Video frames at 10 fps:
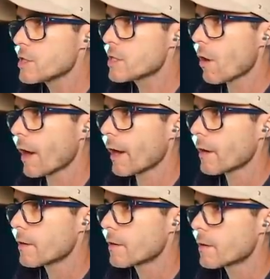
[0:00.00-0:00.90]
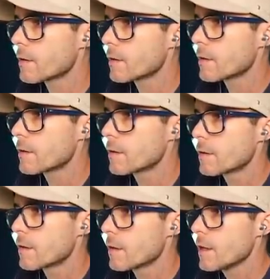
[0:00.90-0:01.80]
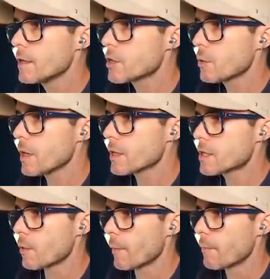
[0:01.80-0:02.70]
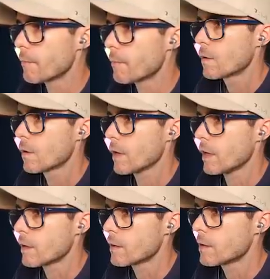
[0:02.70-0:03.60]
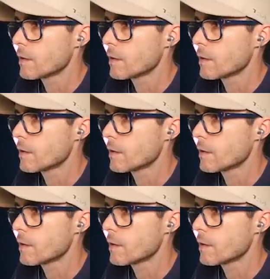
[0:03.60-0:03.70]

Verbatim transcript: just die? I didn't do anything to him. Hey,